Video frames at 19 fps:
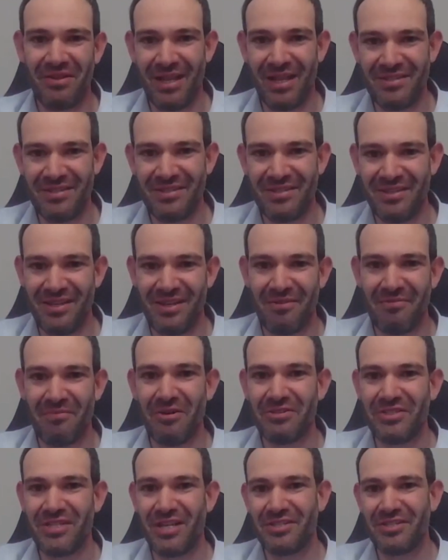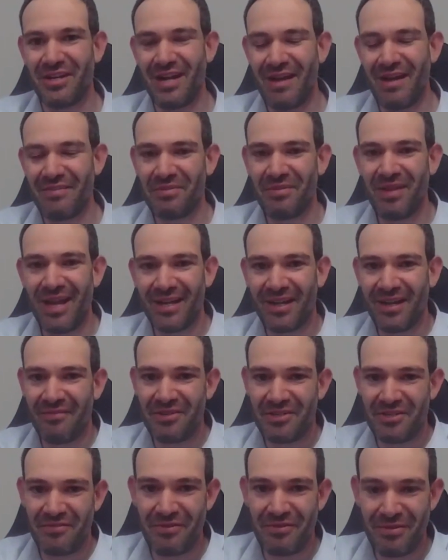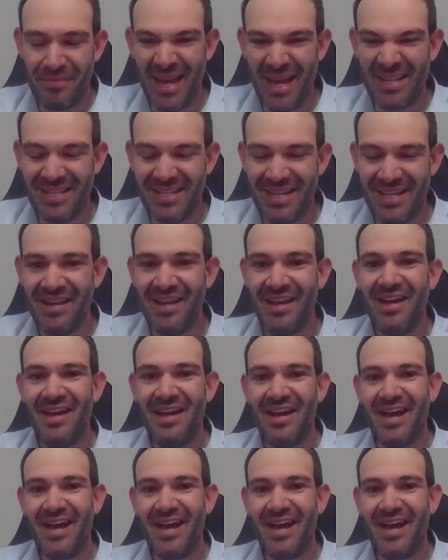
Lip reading: but most towns are going to have some land coverage over the basin,